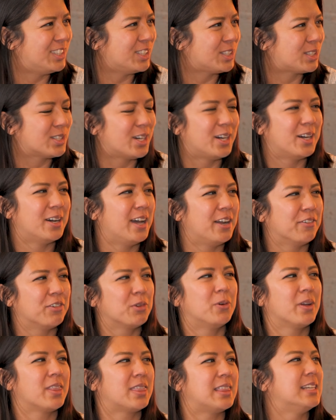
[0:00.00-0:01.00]
just thought
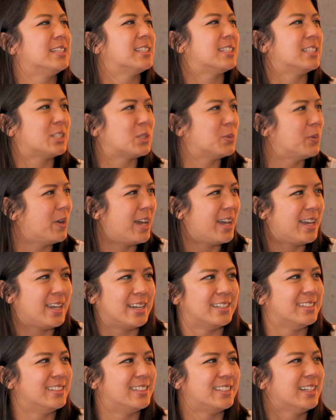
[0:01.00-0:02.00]
everyone thinks this way,
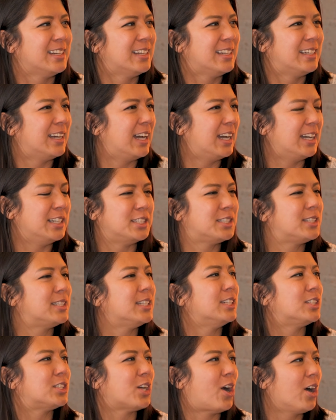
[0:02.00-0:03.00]
and I just
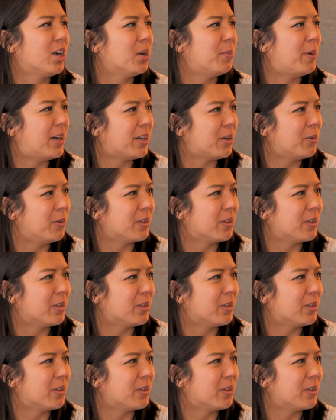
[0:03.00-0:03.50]
didn't talk about it